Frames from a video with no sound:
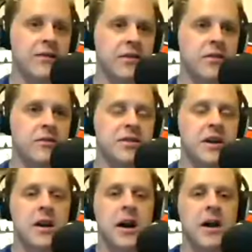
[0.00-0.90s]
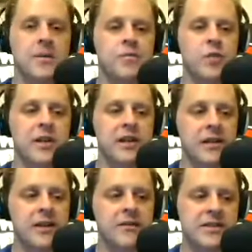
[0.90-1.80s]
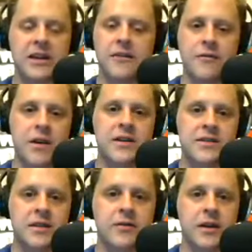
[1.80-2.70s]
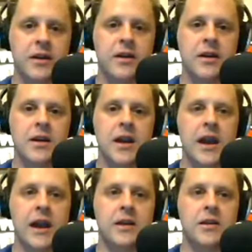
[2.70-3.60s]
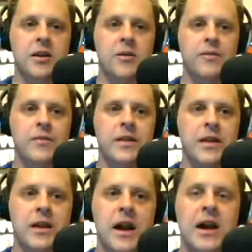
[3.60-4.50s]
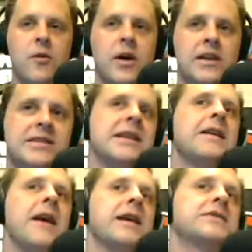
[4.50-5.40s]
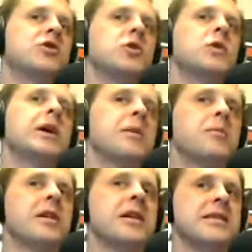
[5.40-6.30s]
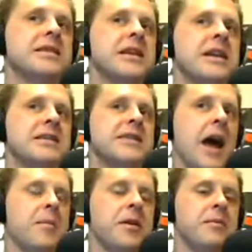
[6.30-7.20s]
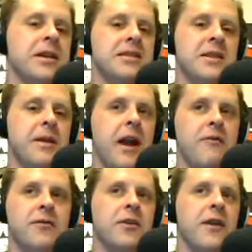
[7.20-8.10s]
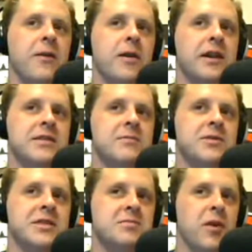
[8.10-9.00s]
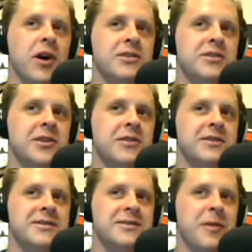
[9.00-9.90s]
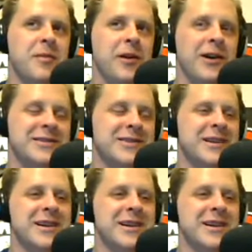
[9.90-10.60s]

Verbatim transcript: years. Um, when they leave, it's like a friend is leaving. And, you know, I don't want to say that to him because that's kind of sappy because he may not feel that way because I'm just his boss. You know, he's just my boss.